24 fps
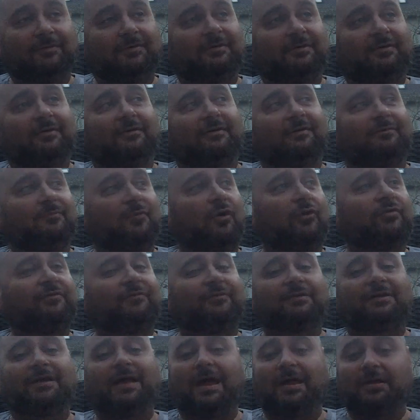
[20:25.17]
the most
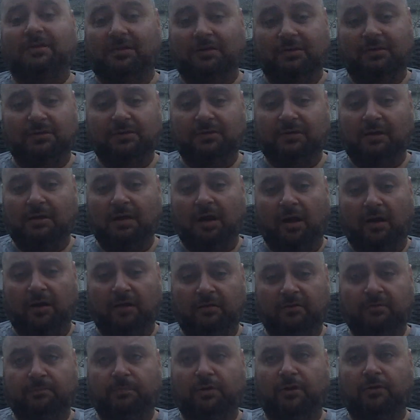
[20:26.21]
fantastic thing I
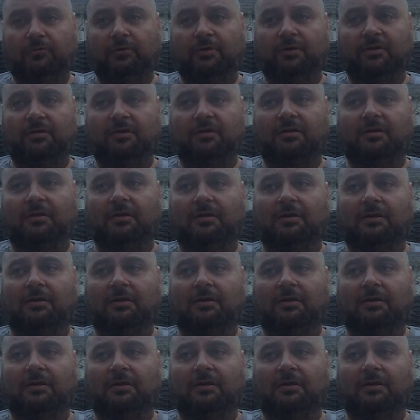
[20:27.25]
experienced,